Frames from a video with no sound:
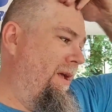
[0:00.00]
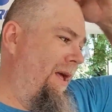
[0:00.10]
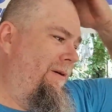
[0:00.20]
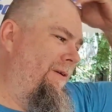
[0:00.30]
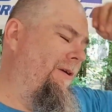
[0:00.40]

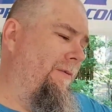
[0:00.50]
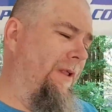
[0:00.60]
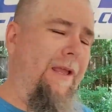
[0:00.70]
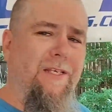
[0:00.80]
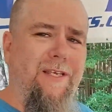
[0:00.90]
I don't know,
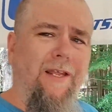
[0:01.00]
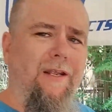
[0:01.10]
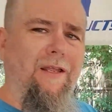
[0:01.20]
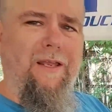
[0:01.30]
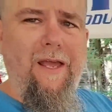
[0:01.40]
like I said,
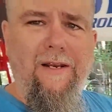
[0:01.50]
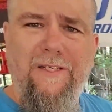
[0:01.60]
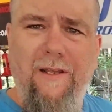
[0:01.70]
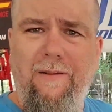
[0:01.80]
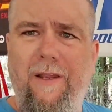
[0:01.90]
it kind of
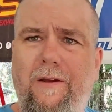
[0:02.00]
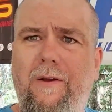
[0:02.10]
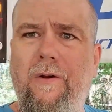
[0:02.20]
sounded like